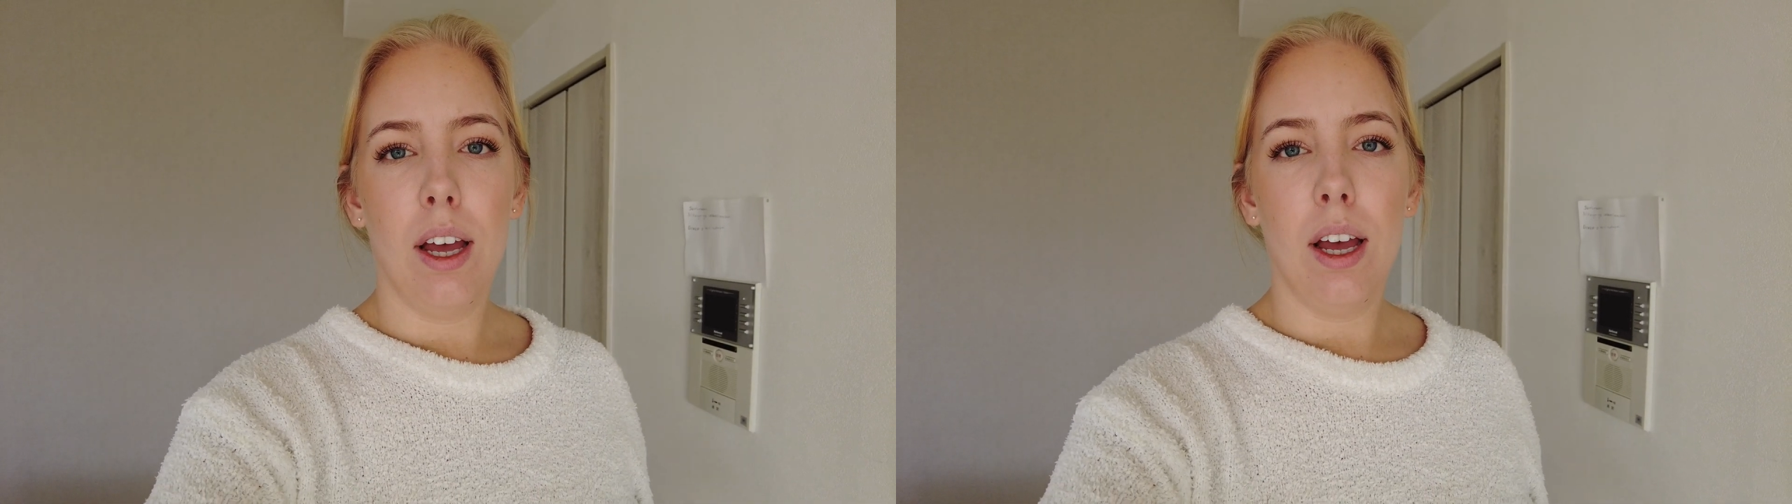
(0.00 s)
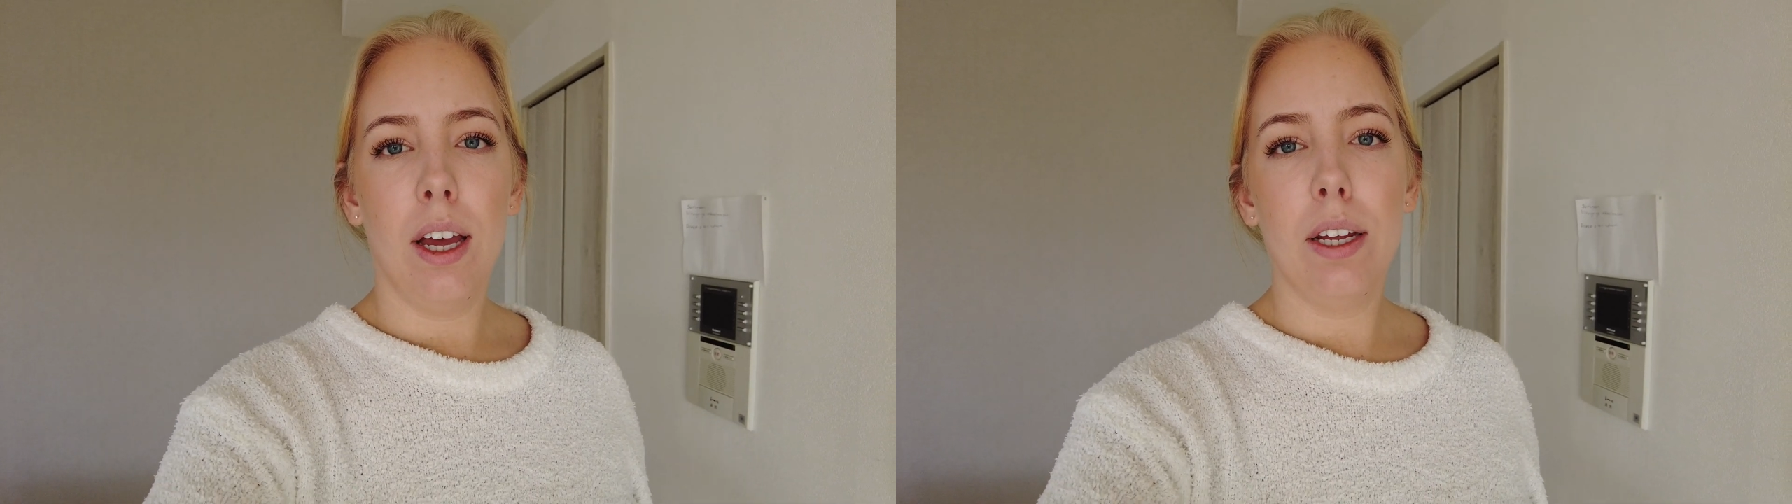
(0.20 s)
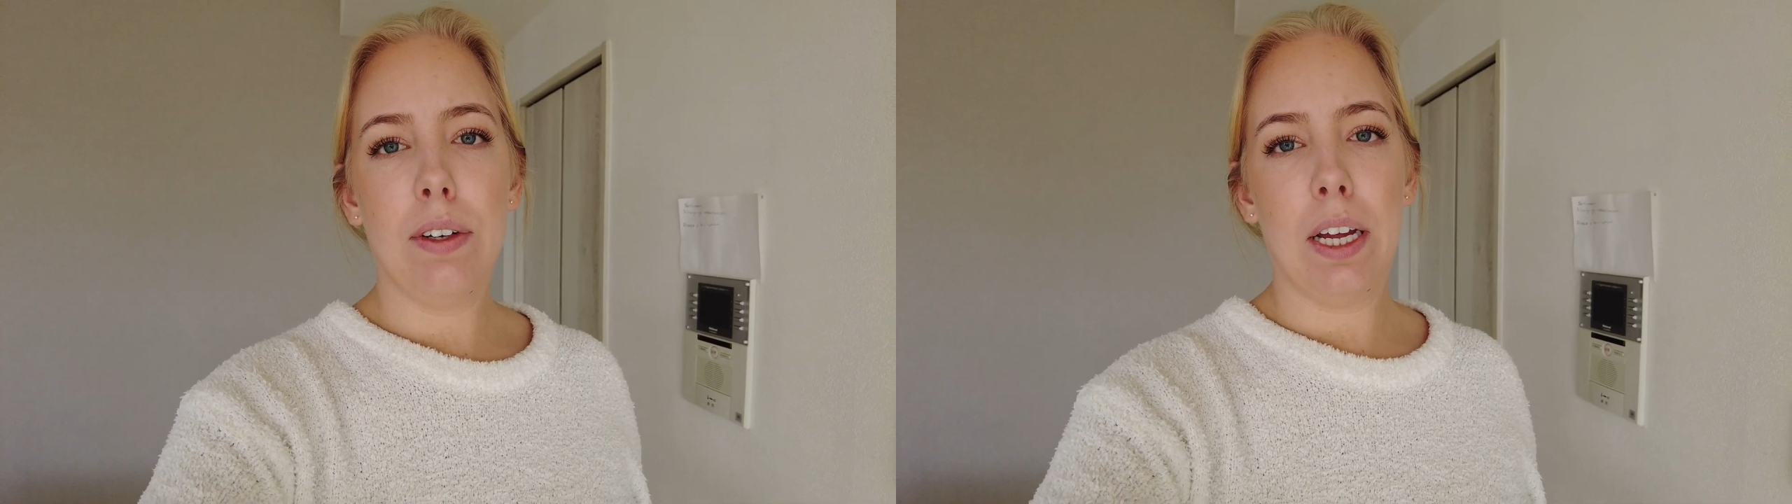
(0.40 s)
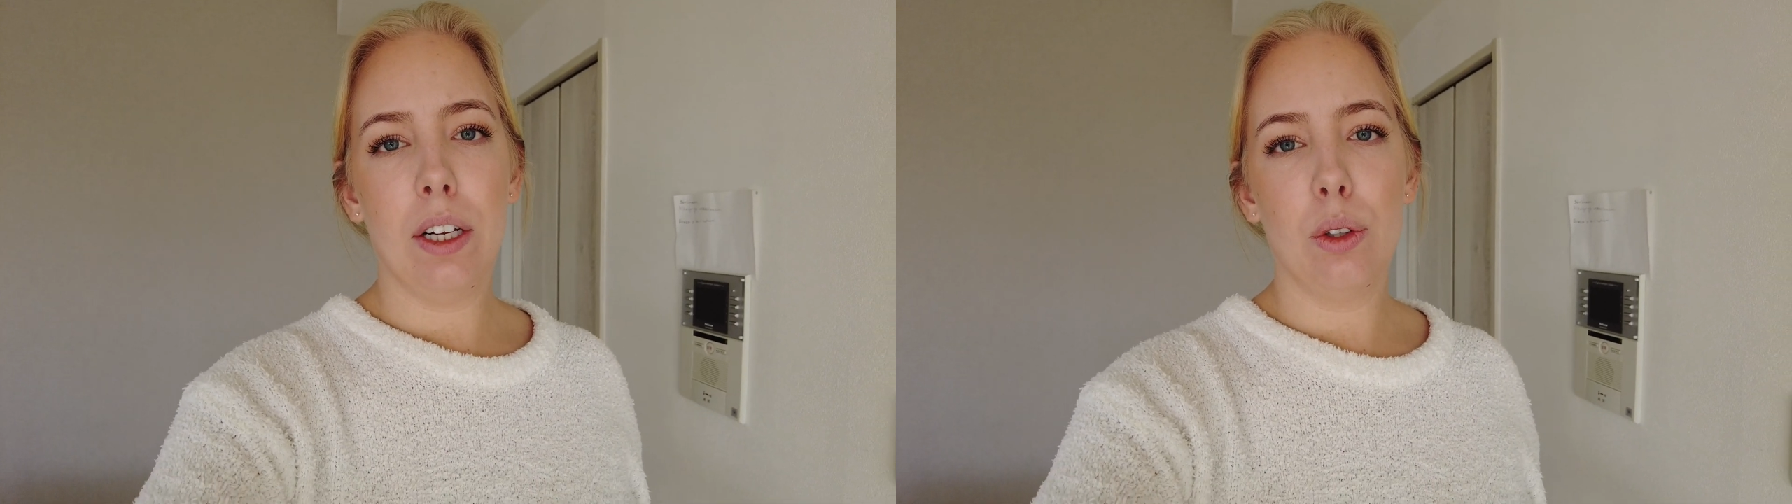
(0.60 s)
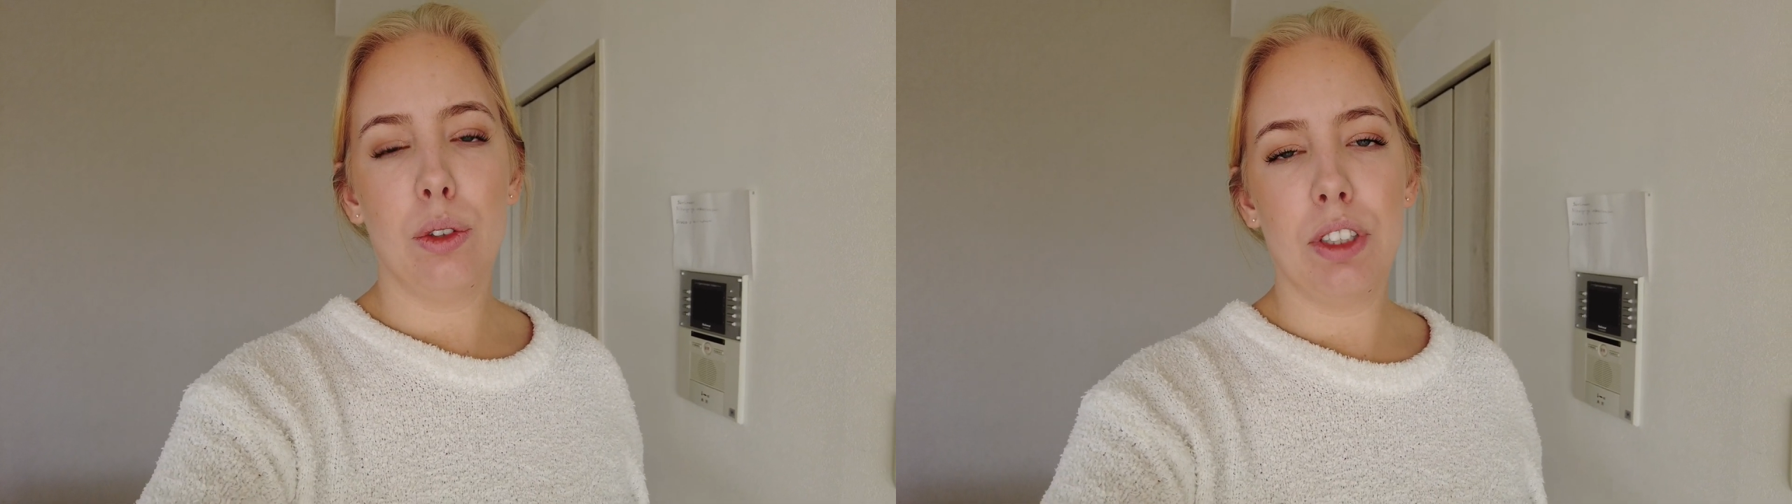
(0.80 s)
And I've had a
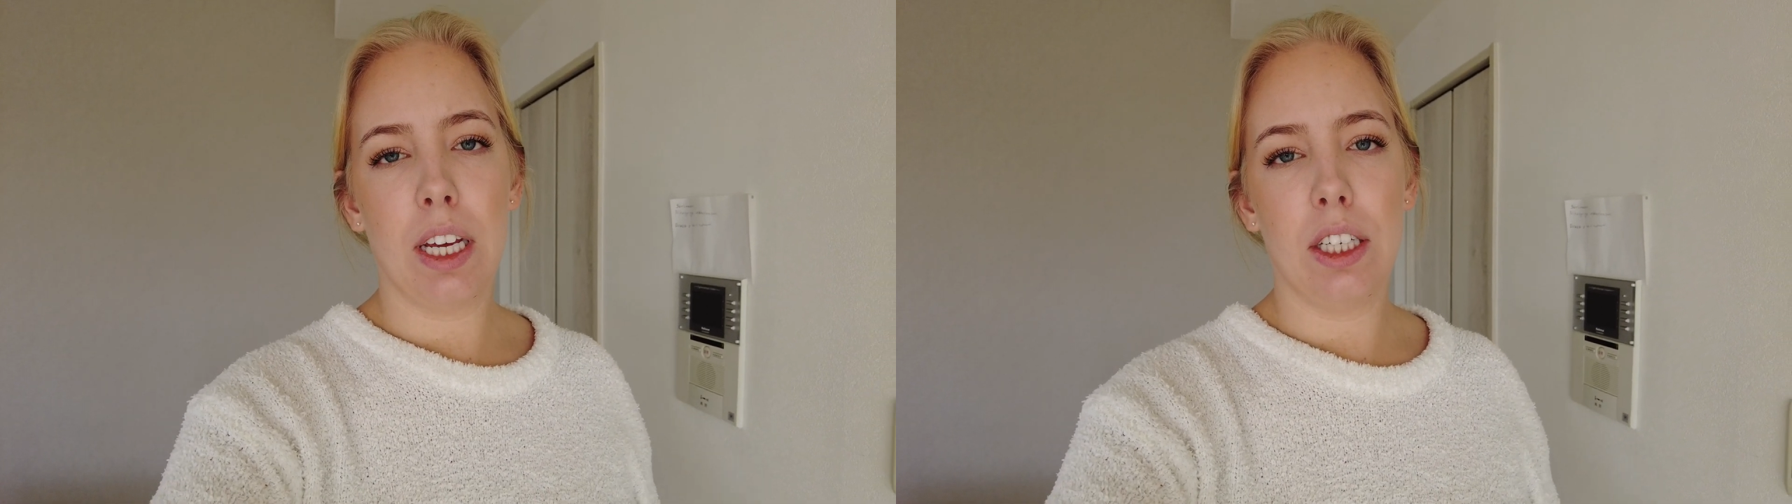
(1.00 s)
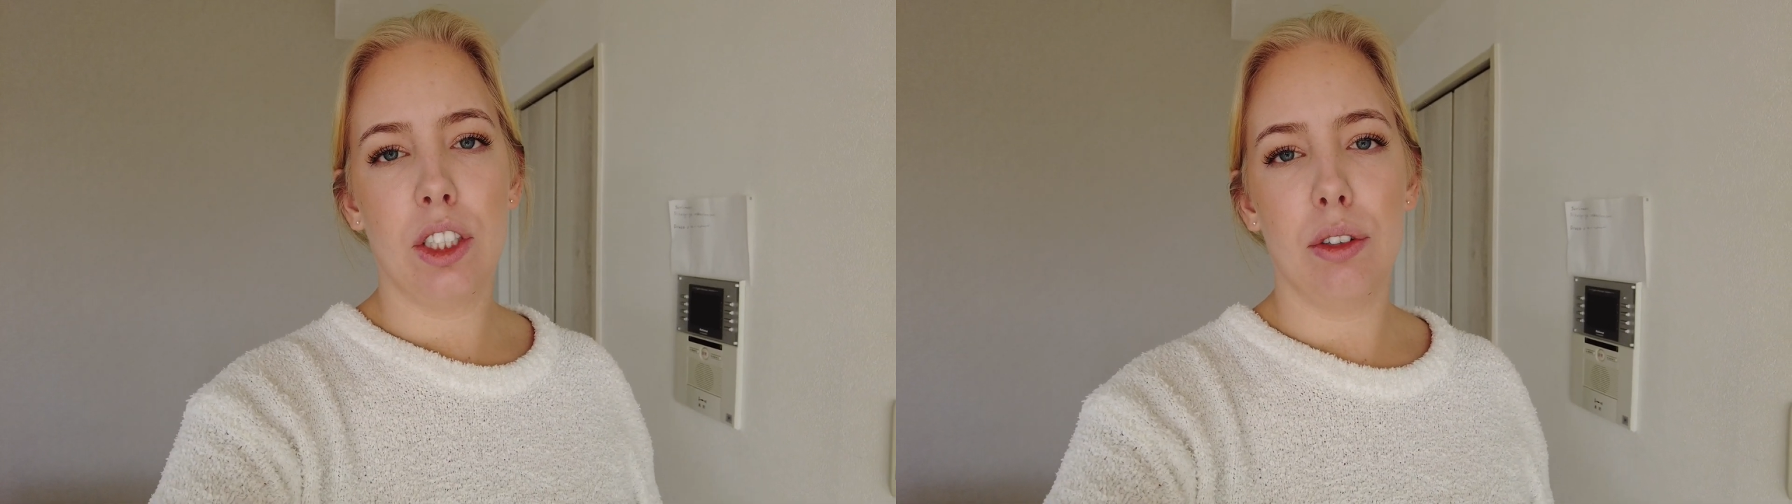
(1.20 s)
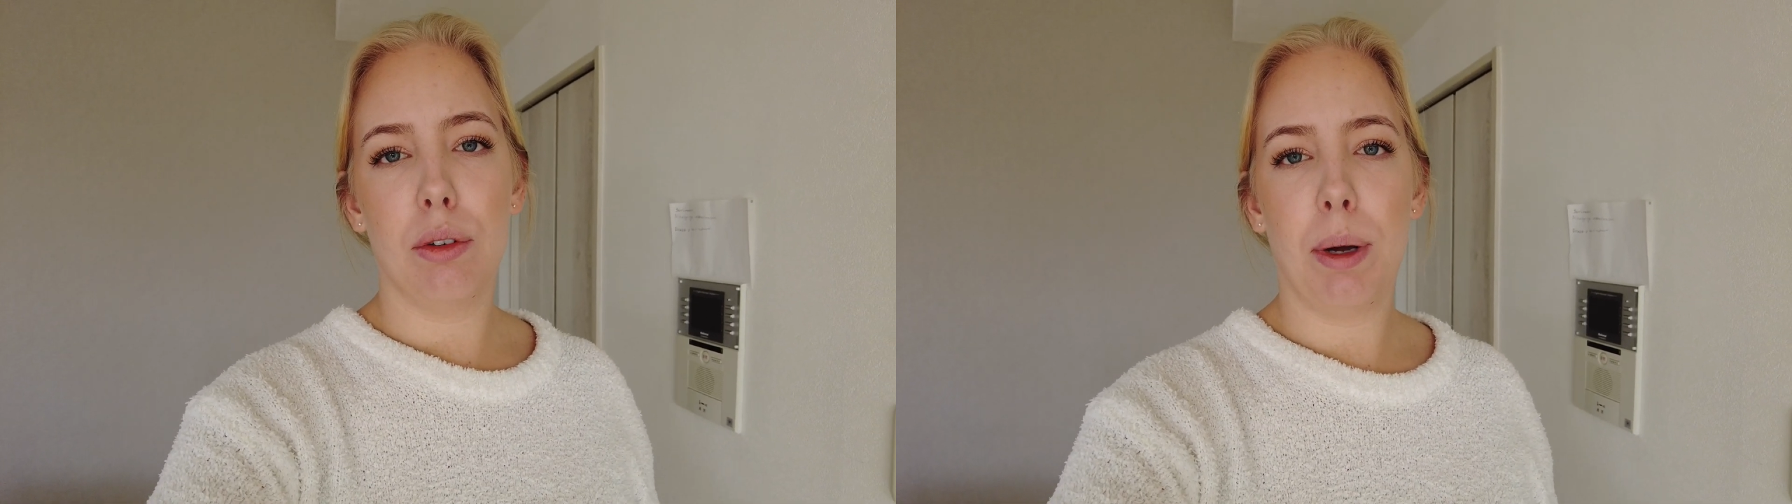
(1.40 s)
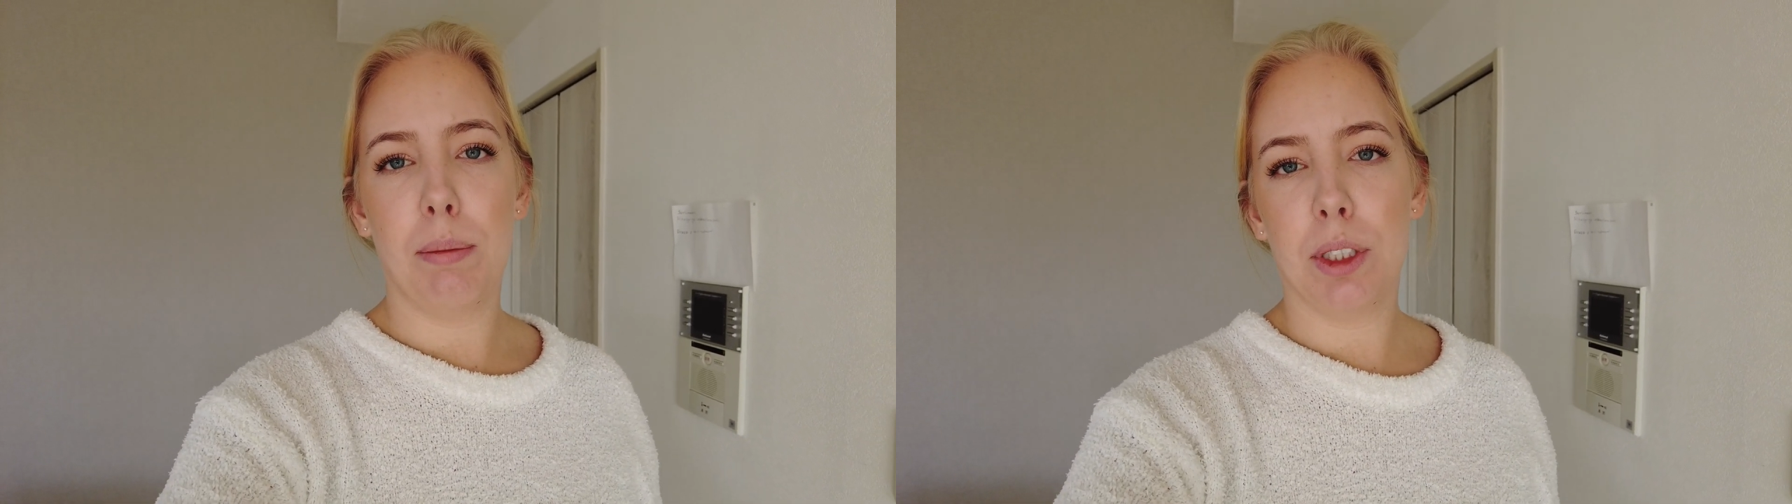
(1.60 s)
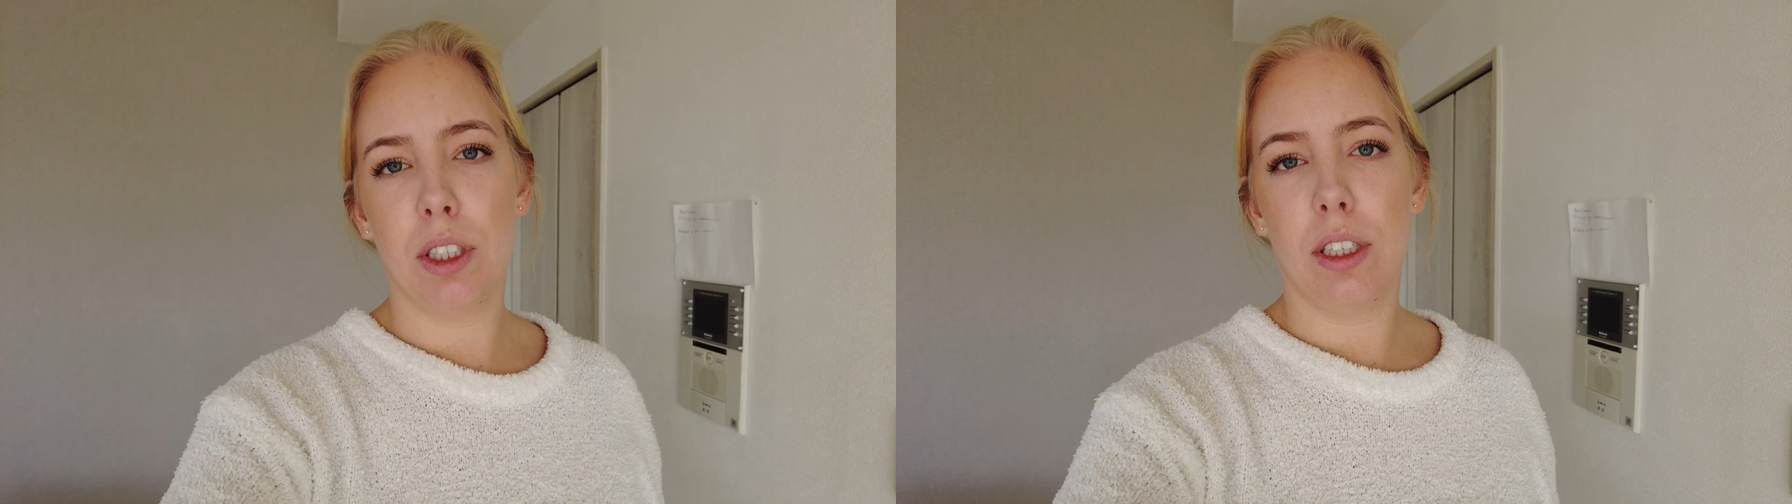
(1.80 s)
notification from
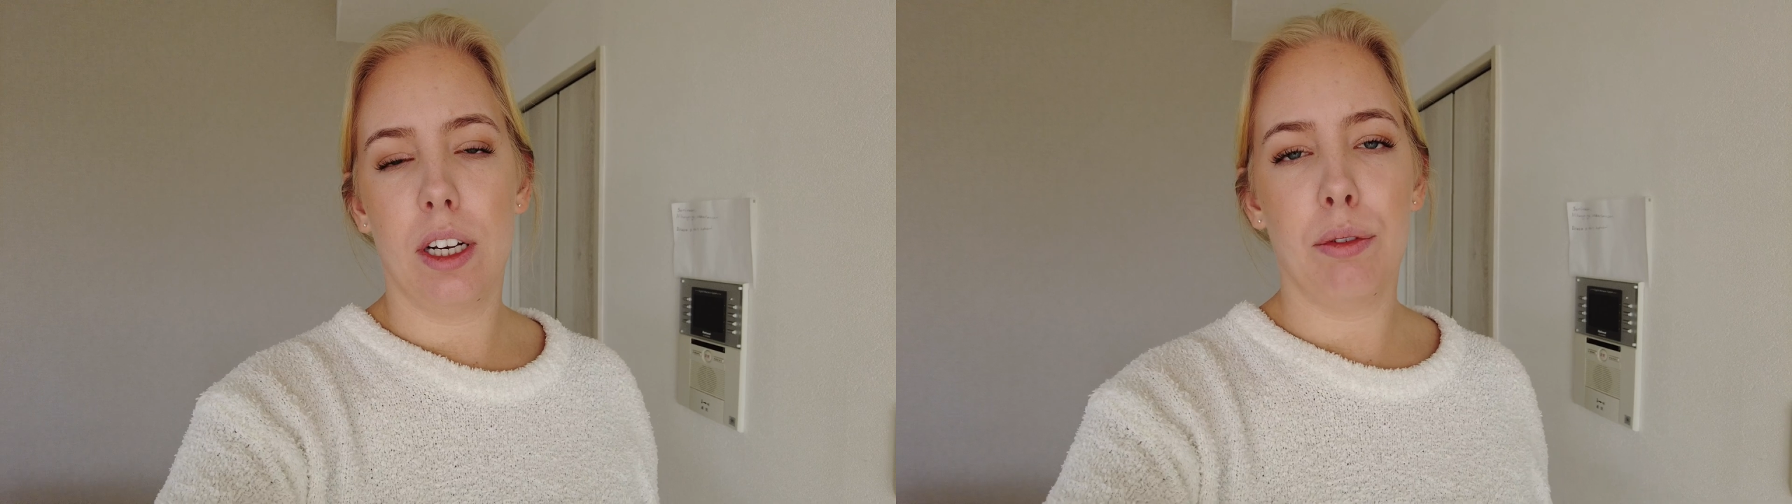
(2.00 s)
Amazon that